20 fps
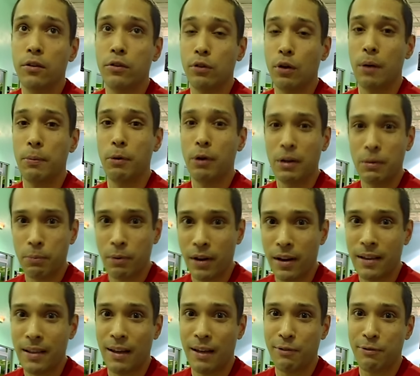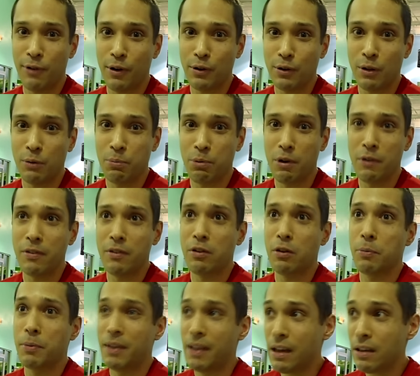So I'm going to bring in that photo to prove it
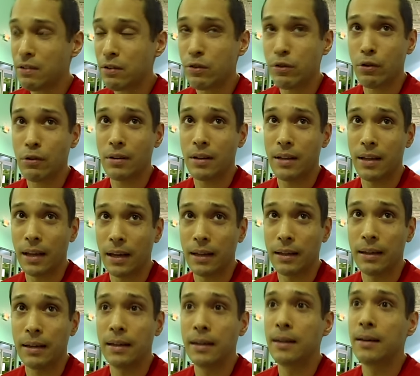to you, but yes, it certainly did.